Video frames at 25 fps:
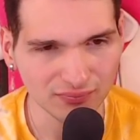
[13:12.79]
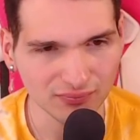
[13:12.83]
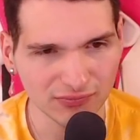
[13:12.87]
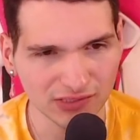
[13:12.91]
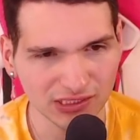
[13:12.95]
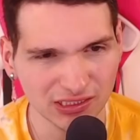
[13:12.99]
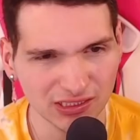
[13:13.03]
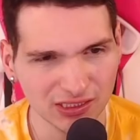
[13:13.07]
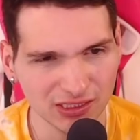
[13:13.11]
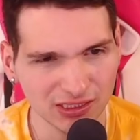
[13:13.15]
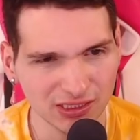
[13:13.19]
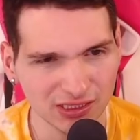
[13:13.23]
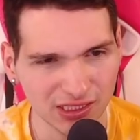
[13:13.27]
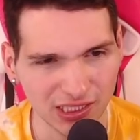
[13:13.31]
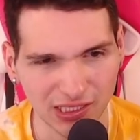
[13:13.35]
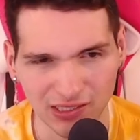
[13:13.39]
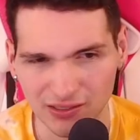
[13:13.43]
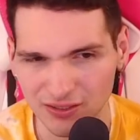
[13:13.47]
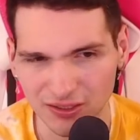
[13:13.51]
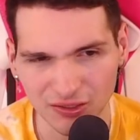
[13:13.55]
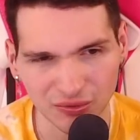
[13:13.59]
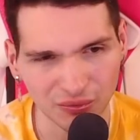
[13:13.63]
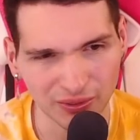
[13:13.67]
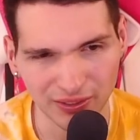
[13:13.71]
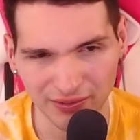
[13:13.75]
I
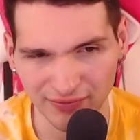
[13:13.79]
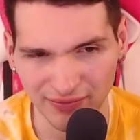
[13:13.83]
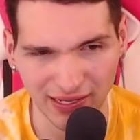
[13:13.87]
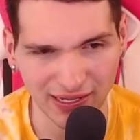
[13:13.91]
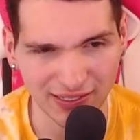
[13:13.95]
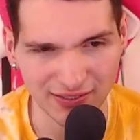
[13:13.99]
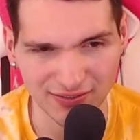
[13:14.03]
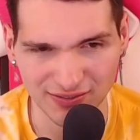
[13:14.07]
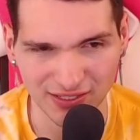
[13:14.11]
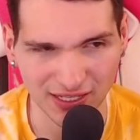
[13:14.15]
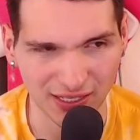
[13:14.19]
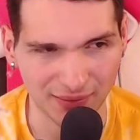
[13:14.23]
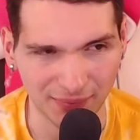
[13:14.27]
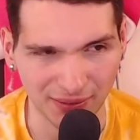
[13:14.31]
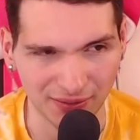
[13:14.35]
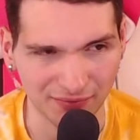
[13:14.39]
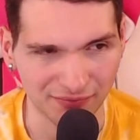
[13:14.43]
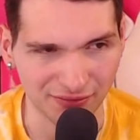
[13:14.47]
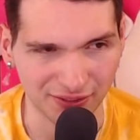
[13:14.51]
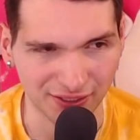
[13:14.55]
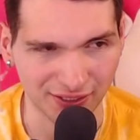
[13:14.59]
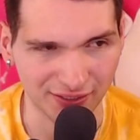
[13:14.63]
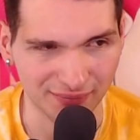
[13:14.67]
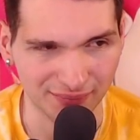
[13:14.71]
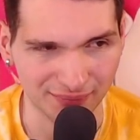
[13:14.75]
don't know where that's coming
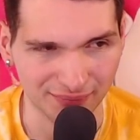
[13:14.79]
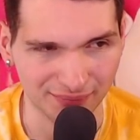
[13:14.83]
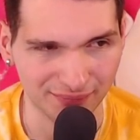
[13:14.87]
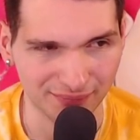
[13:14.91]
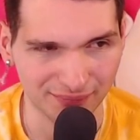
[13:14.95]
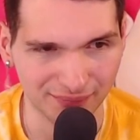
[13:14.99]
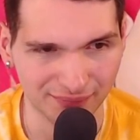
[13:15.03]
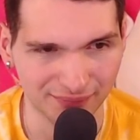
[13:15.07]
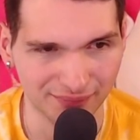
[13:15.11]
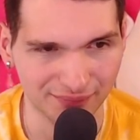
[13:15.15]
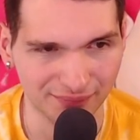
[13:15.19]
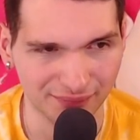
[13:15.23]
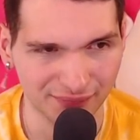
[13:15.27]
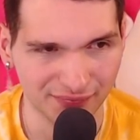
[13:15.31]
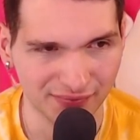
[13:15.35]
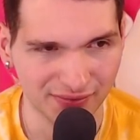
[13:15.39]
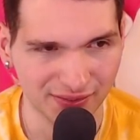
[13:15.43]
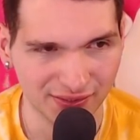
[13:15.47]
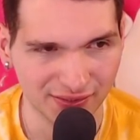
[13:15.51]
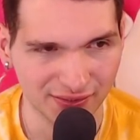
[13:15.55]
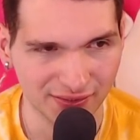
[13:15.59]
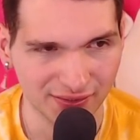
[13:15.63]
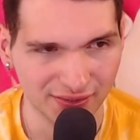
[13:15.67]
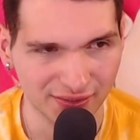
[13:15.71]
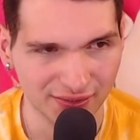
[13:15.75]
from.
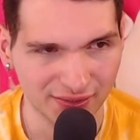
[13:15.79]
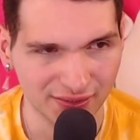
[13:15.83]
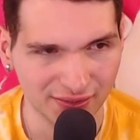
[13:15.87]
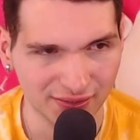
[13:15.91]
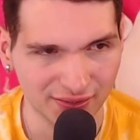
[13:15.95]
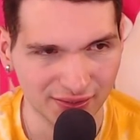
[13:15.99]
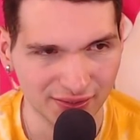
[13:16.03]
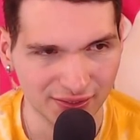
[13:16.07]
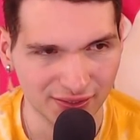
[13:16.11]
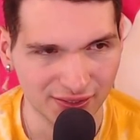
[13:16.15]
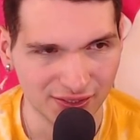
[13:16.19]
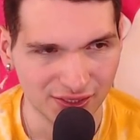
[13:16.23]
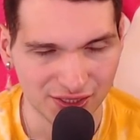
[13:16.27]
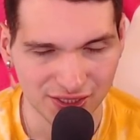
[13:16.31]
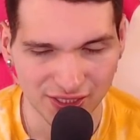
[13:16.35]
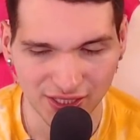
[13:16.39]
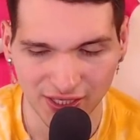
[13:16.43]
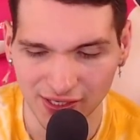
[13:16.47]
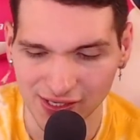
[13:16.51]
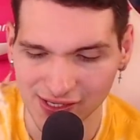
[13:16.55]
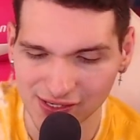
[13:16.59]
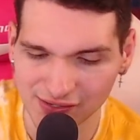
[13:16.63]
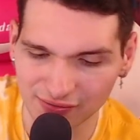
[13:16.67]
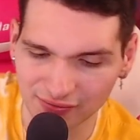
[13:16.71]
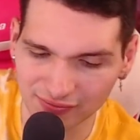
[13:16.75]

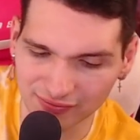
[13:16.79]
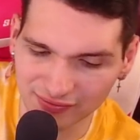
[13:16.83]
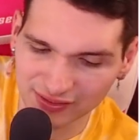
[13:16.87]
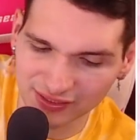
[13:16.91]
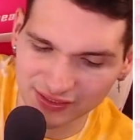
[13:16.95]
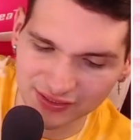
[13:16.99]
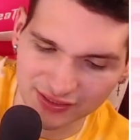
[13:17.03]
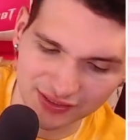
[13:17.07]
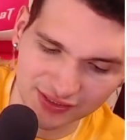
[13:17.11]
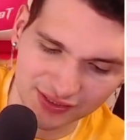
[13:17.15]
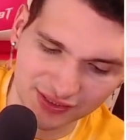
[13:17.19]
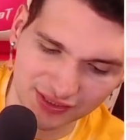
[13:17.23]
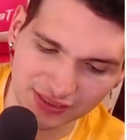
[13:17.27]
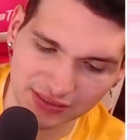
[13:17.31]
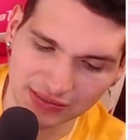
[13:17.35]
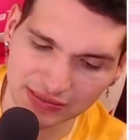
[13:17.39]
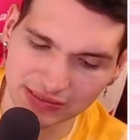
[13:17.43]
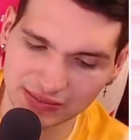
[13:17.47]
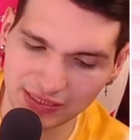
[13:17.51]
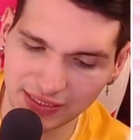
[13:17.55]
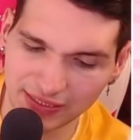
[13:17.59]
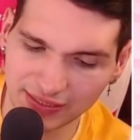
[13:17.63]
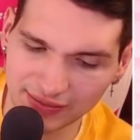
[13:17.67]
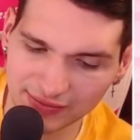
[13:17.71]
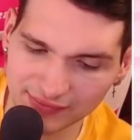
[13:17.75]
Chariot reverse.
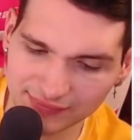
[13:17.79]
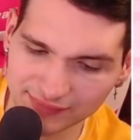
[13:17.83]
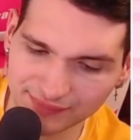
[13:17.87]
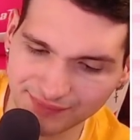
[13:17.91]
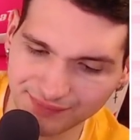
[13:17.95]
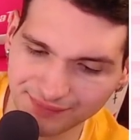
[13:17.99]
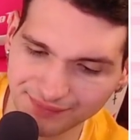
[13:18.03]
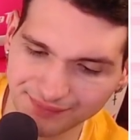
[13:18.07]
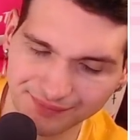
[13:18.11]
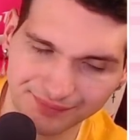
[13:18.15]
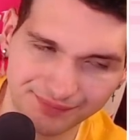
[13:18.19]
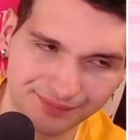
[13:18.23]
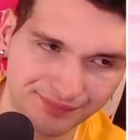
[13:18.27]
Slowing down.